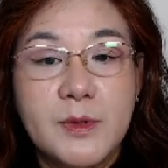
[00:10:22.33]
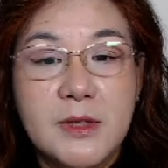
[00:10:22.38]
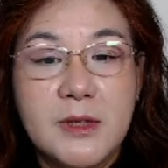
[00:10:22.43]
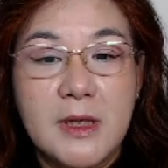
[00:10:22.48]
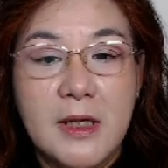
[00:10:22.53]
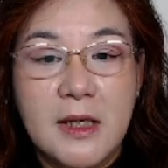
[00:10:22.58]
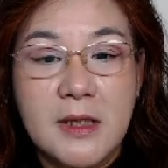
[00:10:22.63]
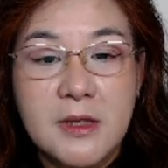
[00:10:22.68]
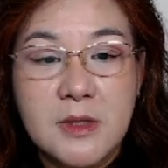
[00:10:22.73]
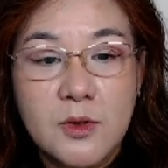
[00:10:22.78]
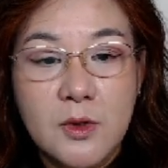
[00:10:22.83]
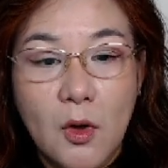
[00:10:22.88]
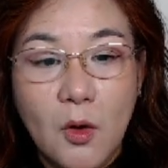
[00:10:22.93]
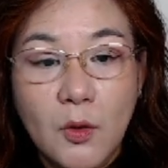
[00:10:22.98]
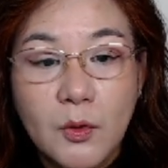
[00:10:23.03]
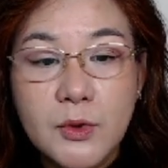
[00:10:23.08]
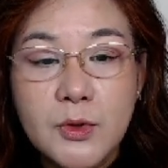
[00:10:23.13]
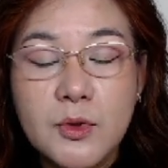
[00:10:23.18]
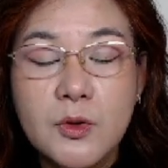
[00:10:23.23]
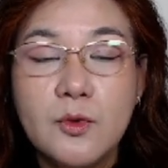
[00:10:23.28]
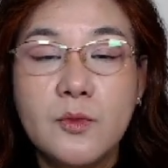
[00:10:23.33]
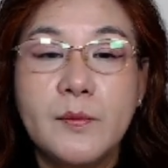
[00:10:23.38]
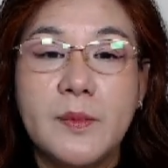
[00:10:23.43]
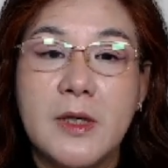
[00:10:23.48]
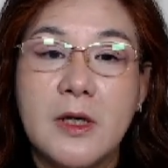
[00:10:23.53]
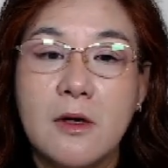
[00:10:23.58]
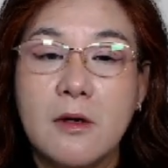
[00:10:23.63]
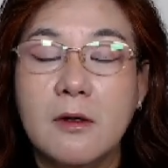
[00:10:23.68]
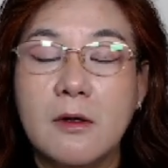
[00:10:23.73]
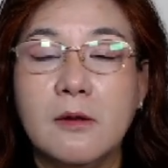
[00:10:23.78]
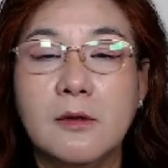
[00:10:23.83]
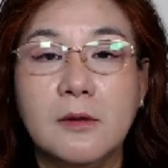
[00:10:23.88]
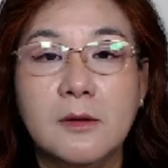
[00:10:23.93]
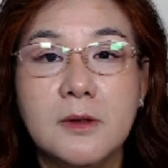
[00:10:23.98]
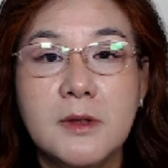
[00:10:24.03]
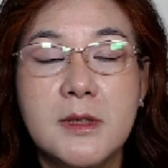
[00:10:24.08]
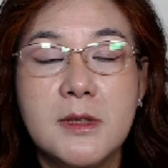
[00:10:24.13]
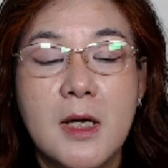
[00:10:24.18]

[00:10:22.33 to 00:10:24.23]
It's also because